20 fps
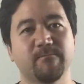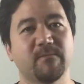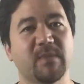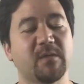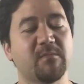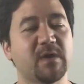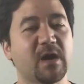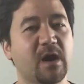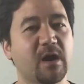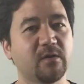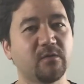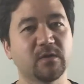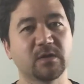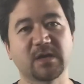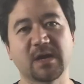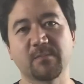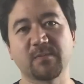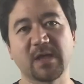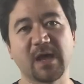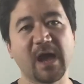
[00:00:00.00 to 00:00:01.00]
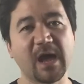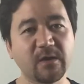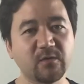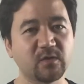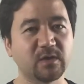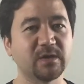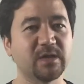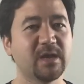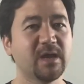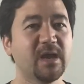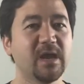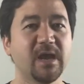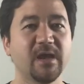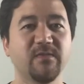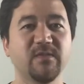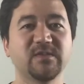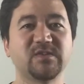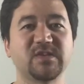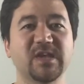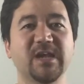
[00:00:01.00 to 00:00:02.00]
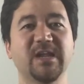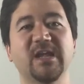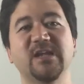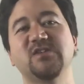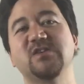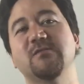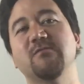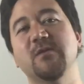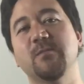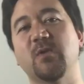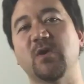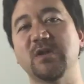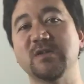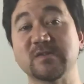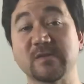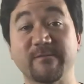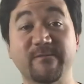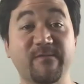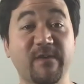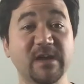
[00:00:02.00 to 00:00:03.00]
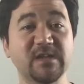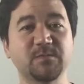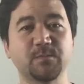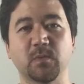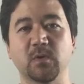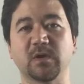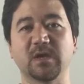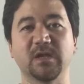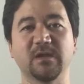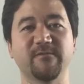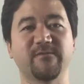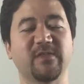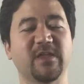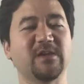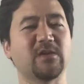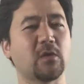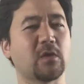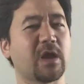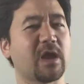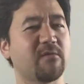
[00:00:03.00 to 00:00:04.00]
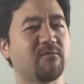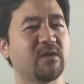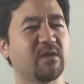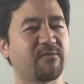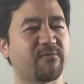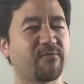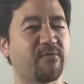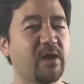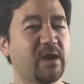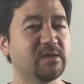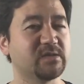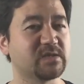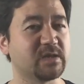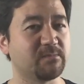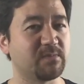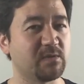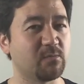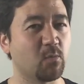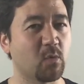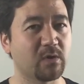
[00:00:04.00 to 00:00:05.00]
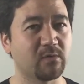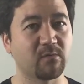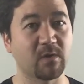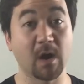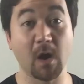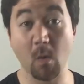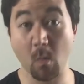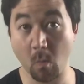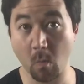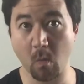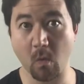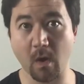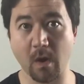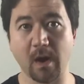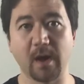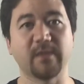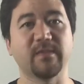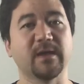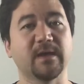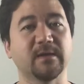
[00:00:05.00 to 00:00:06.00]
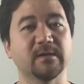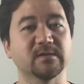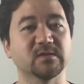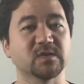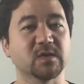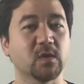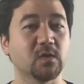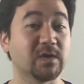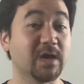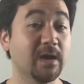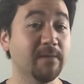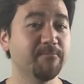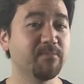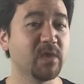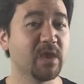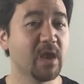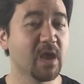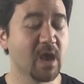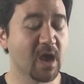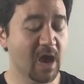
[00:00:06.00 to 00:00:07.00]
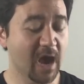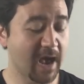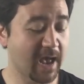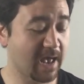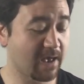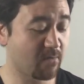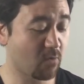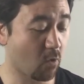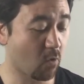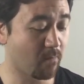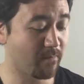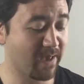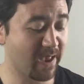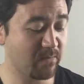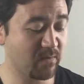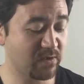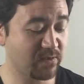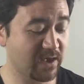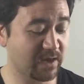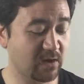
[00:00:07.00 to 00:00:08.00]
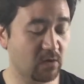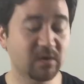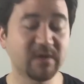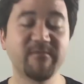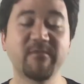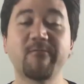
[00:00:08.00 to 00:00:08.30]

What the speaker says: maybe a couple of hundred. In this day and age, everybody's on Facebook, and if they don't have enough friends, I'd be wondering why that is, okay? Or maybe they don't